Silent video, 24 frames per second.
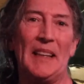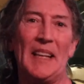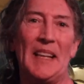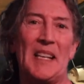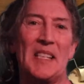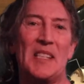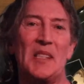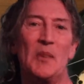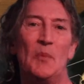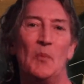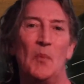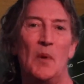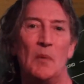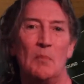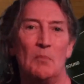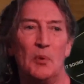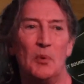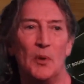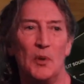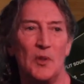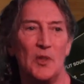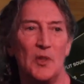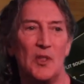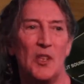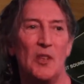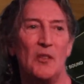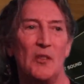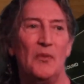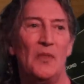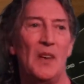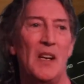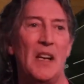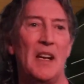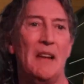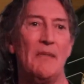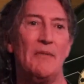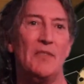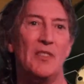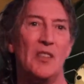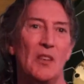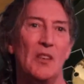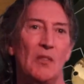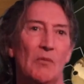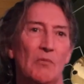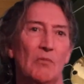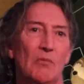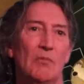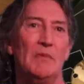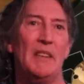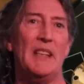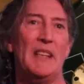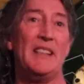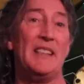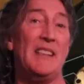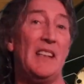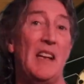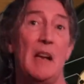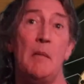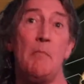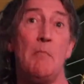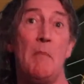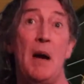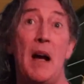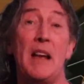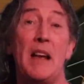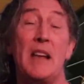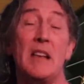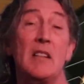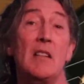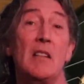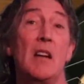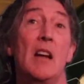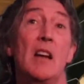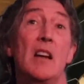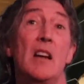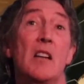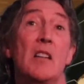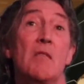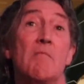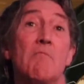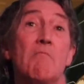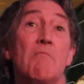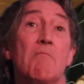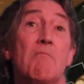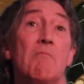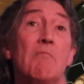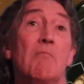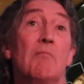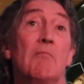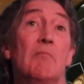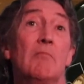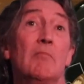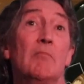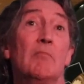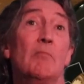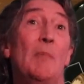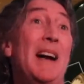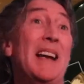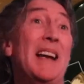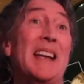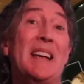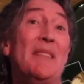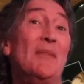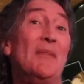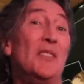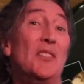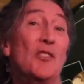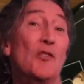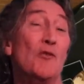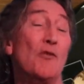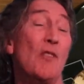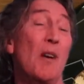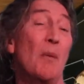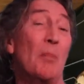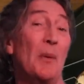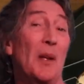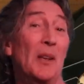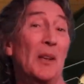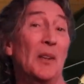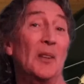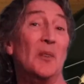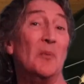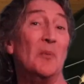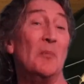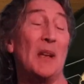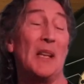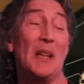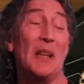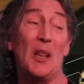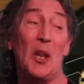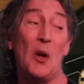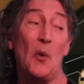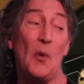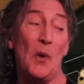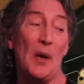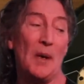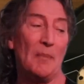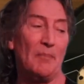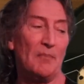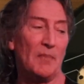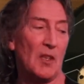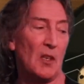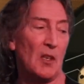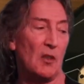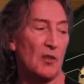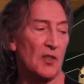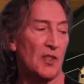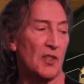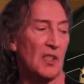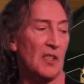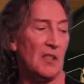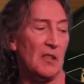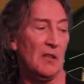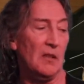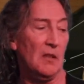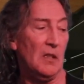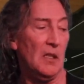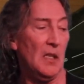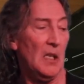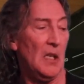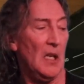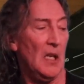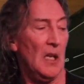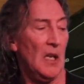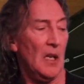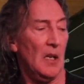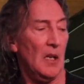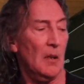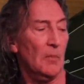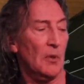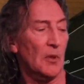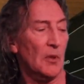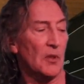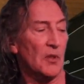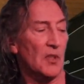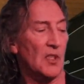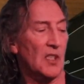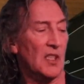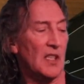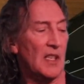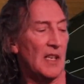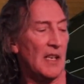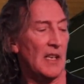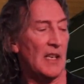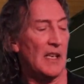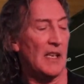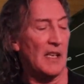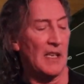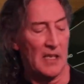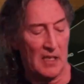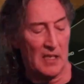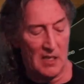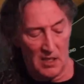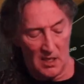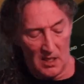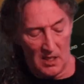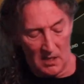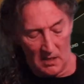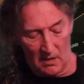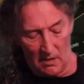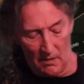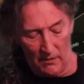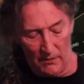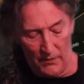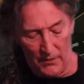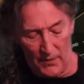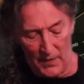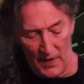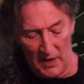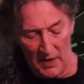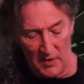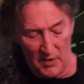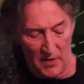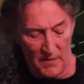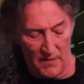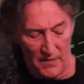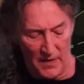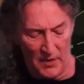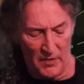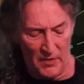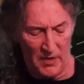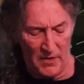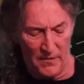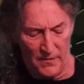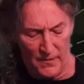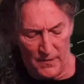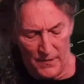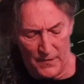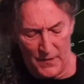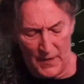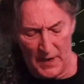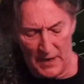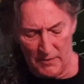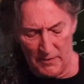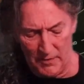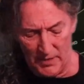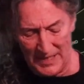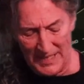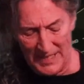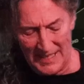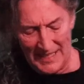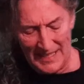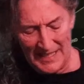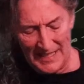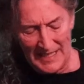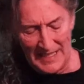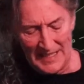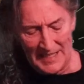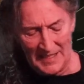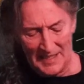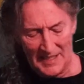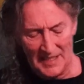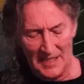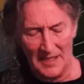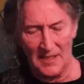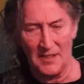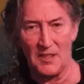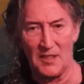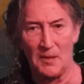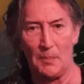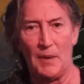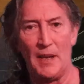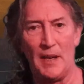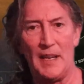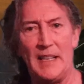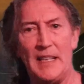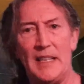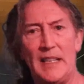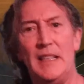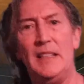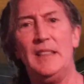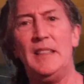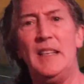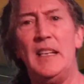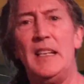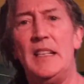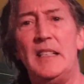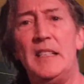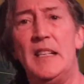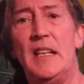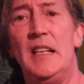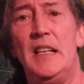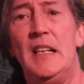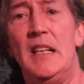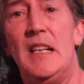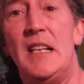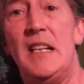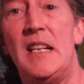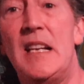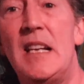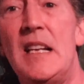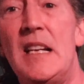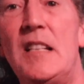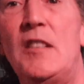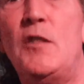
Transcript: less than 1.25, so it might even drop a little bit lower, not certain, but very easy to play indeed. Yeah,